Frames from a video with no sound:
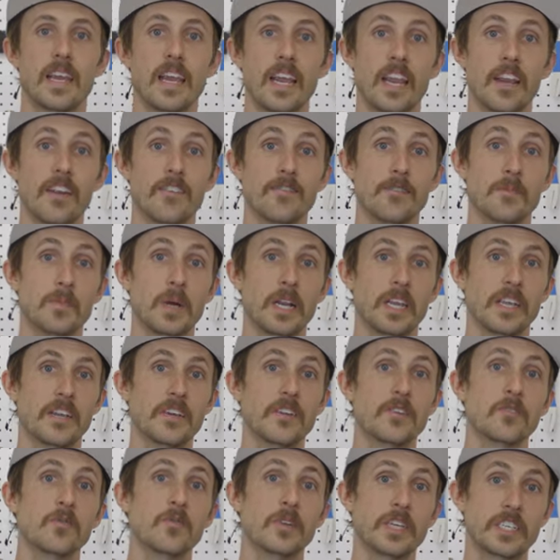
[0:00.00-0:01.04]
Hey everybody,
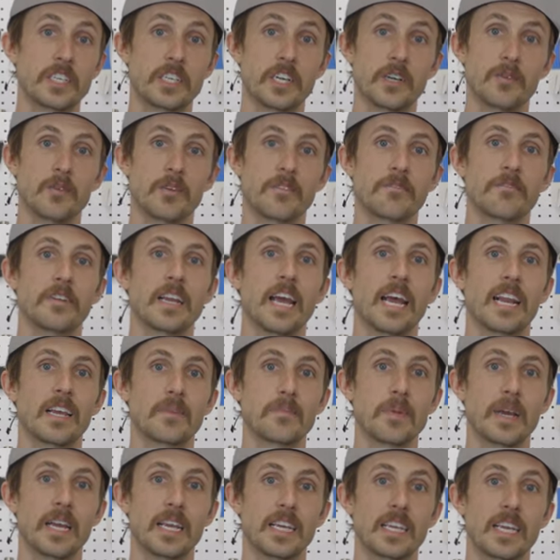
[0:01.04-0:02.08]
Rich here with
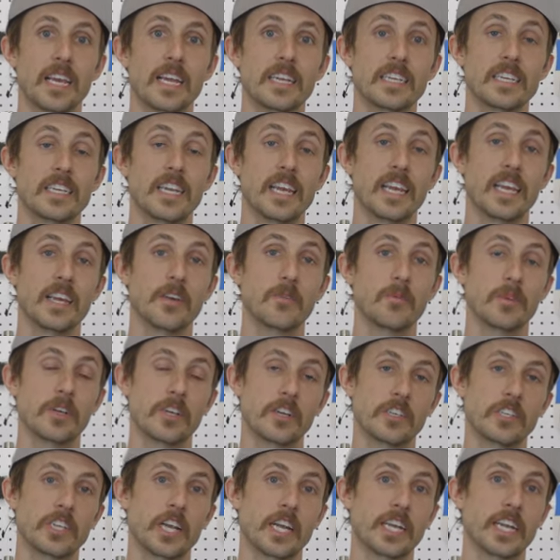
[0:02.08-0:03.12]
Fanatik Bike, and today we
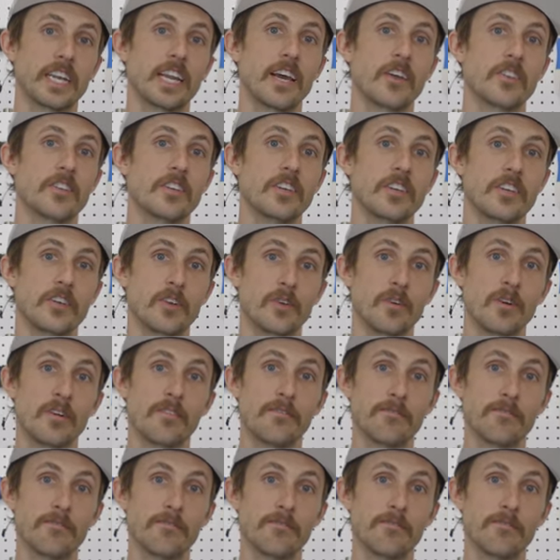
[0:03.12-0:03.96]
are checking out the new